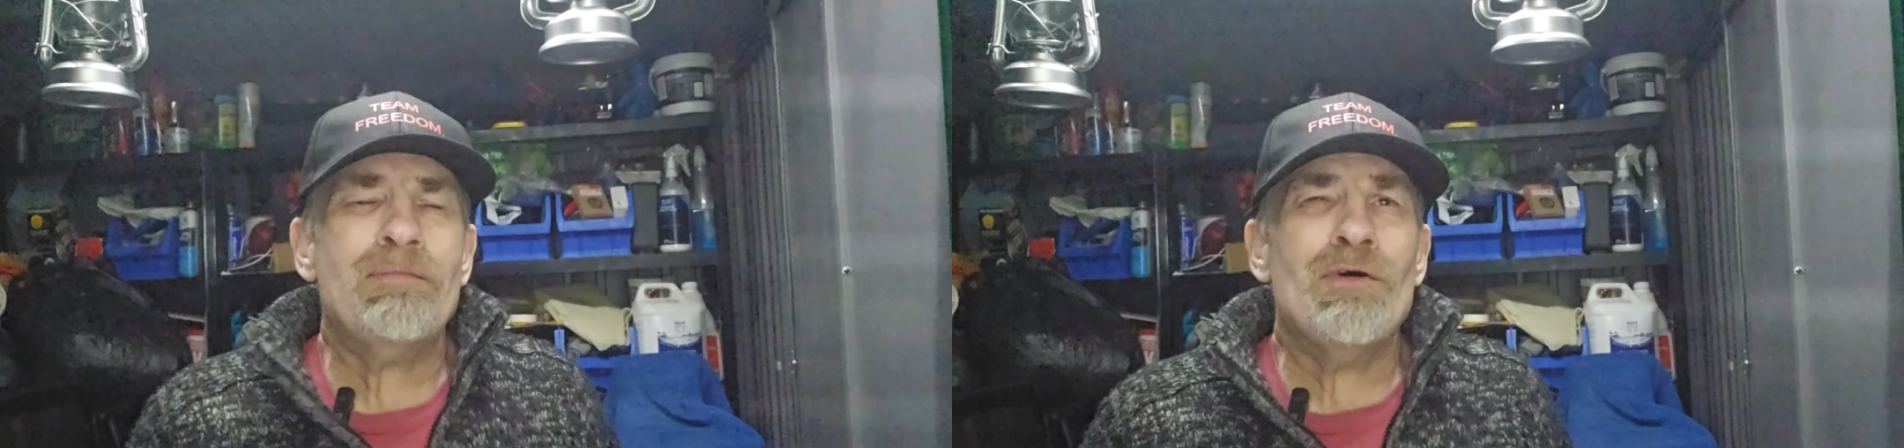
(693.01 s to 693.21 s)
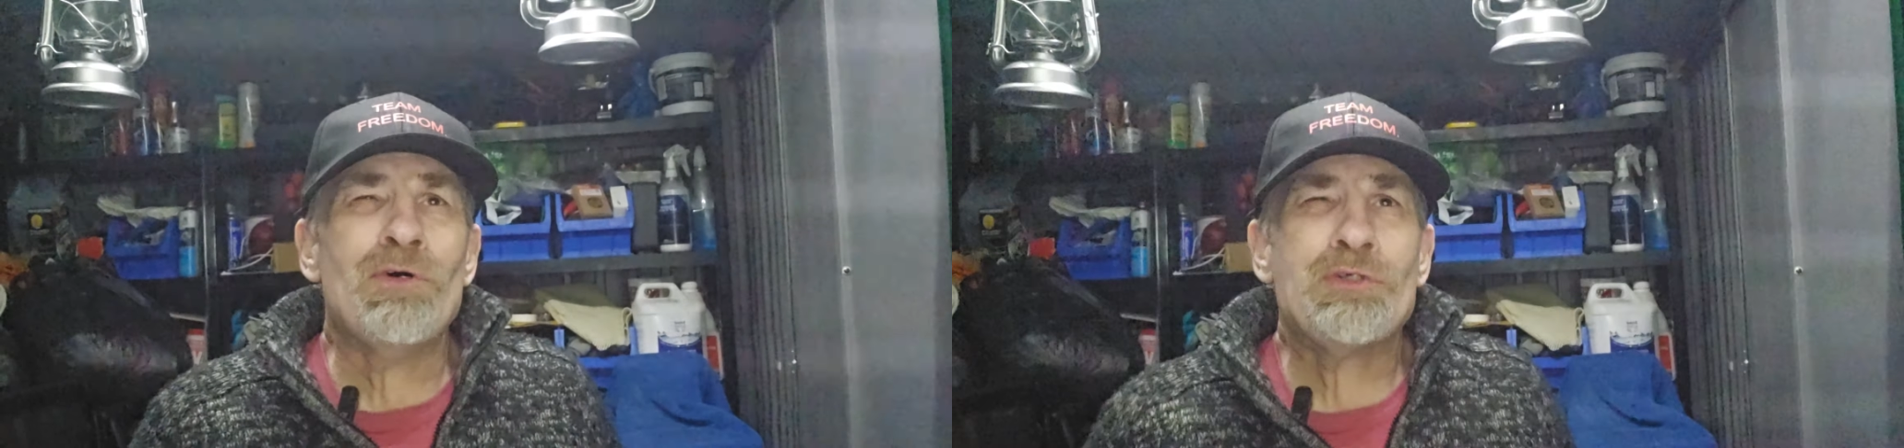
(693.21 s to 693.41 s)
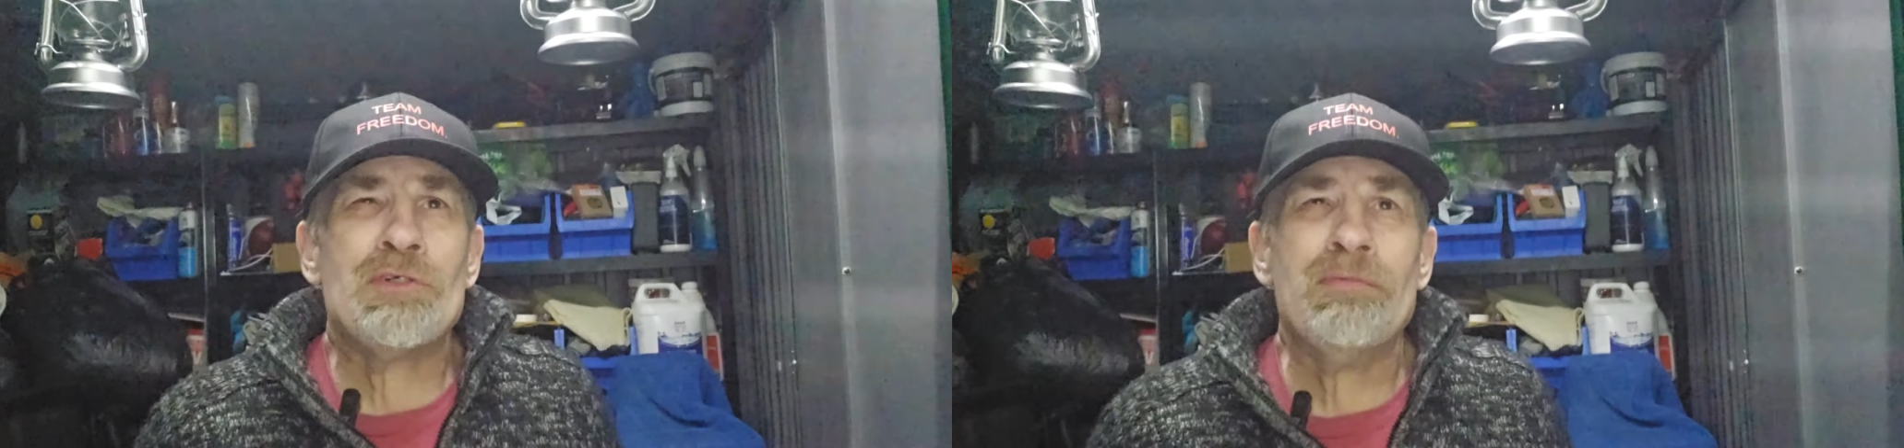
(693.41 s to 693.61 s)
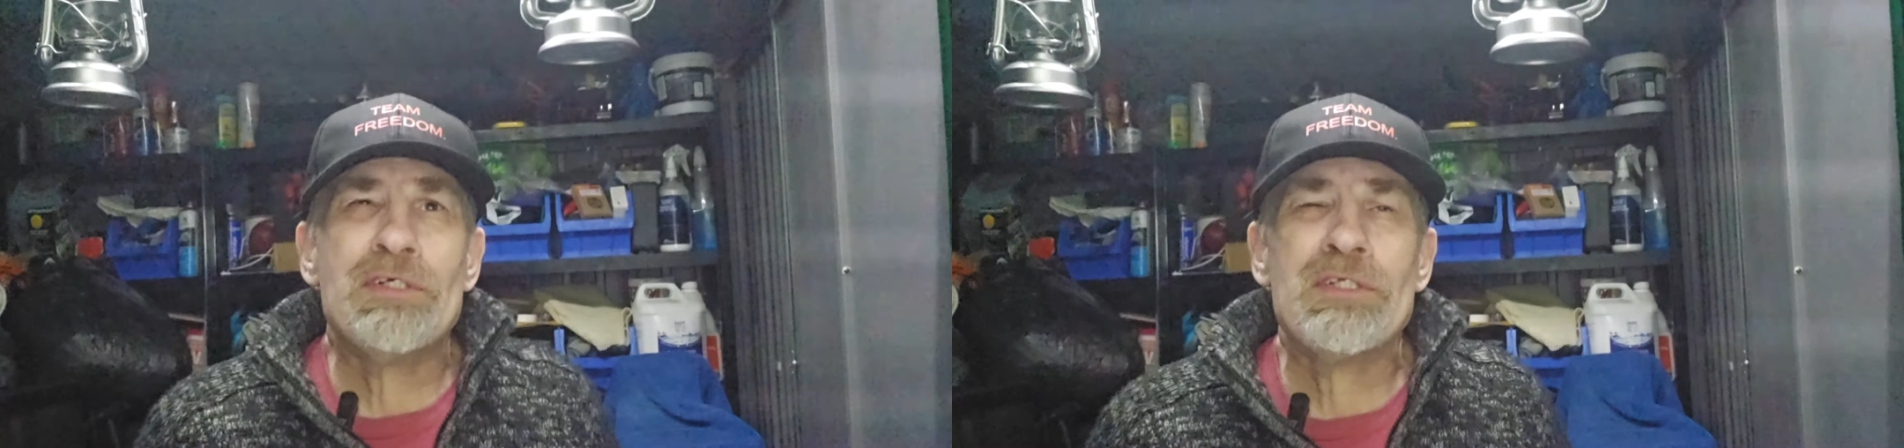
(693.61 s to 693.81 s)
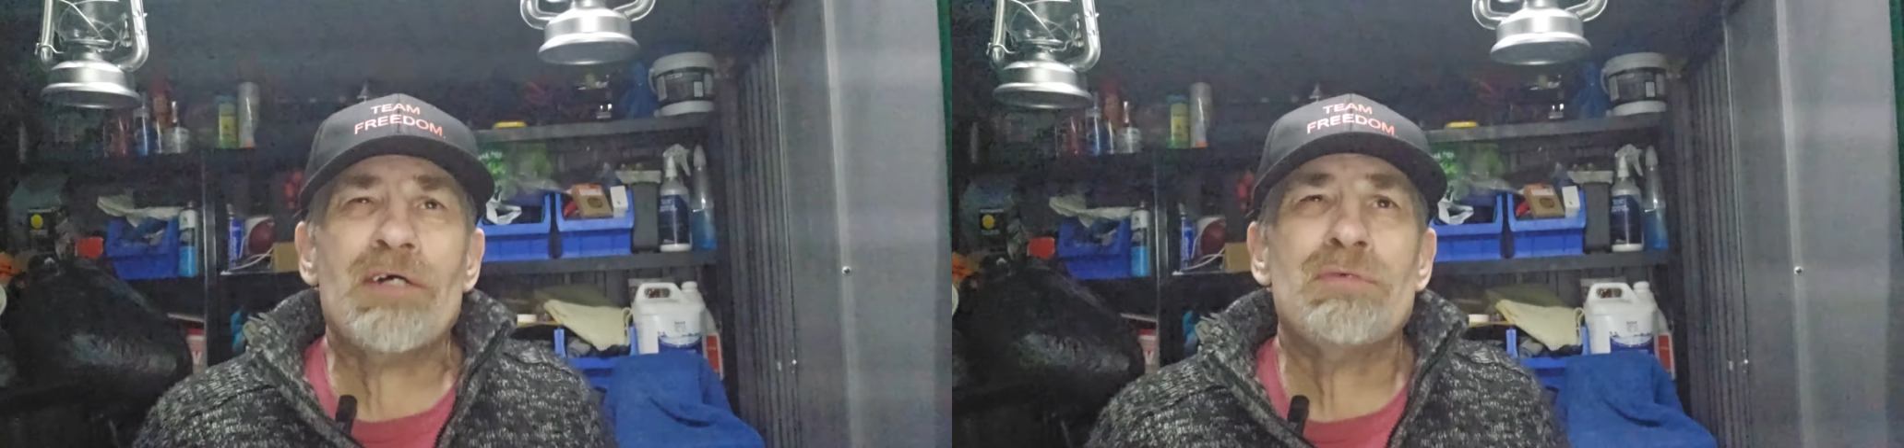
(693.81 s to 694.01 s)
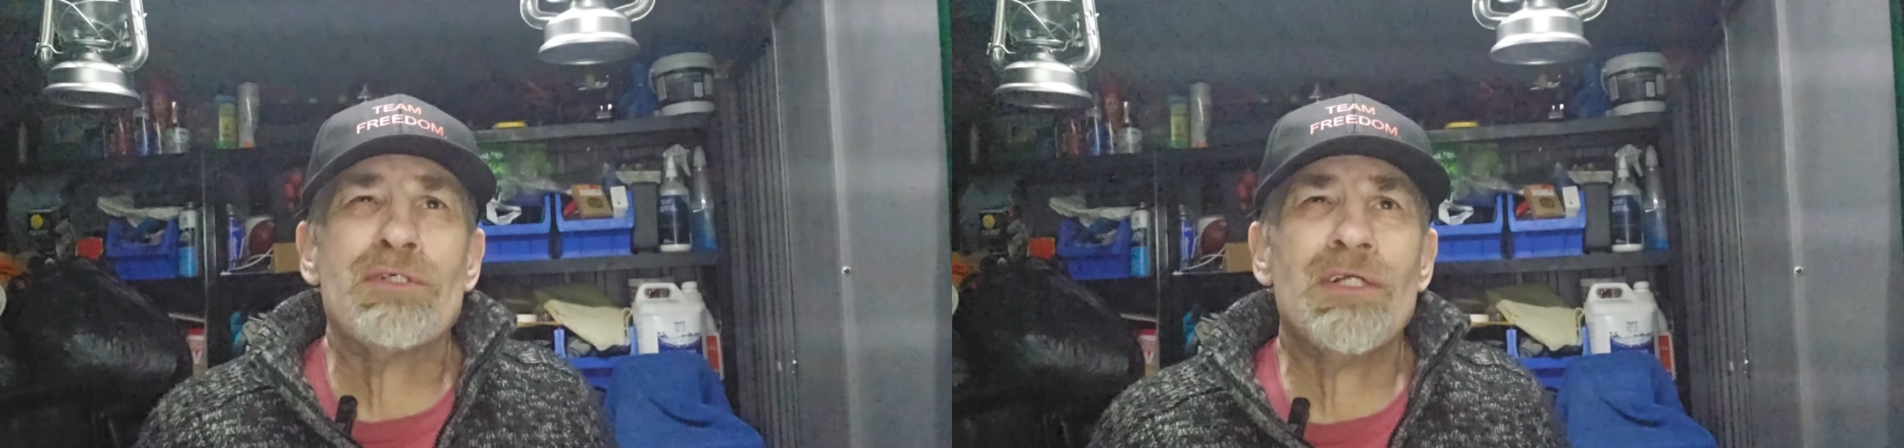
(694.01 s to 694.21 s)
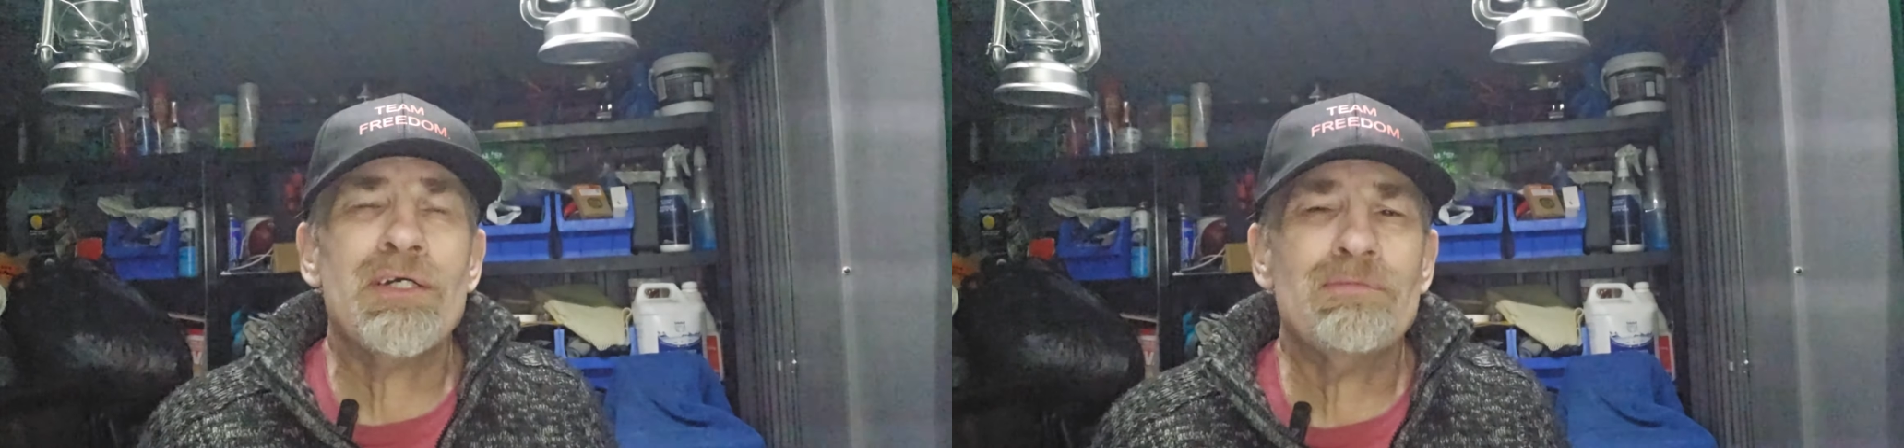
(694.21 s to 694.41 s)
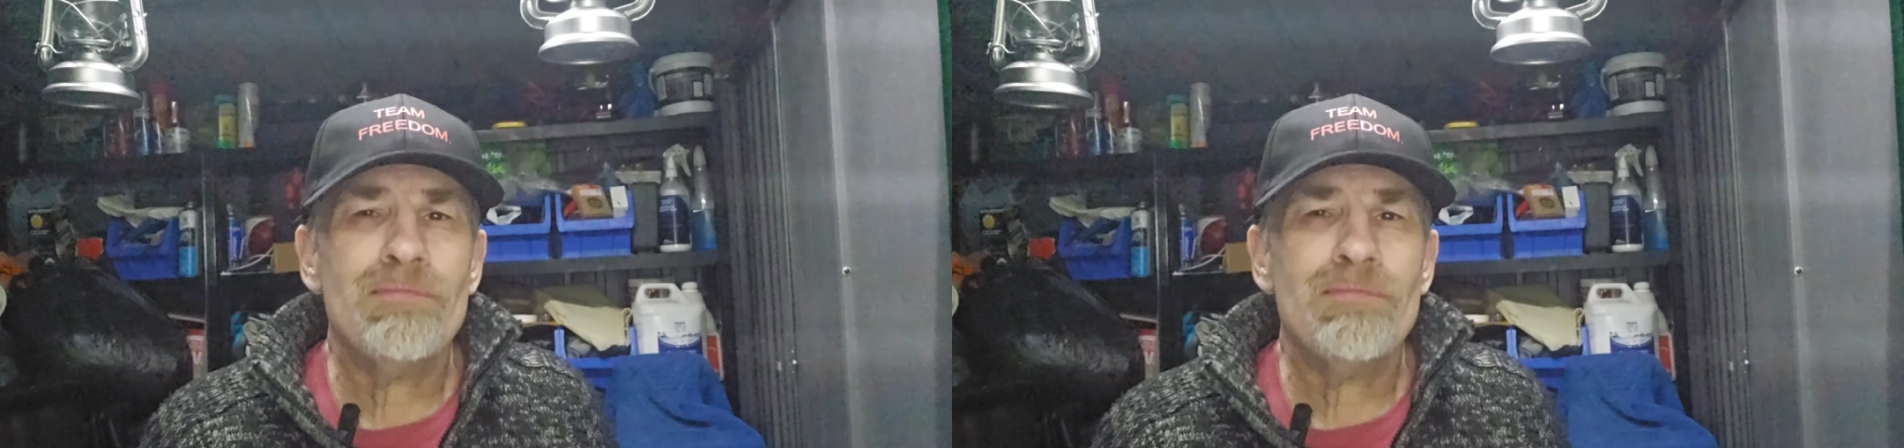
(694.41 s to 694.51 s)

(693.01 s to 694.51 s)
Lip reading: orchard mist out, wasn't I?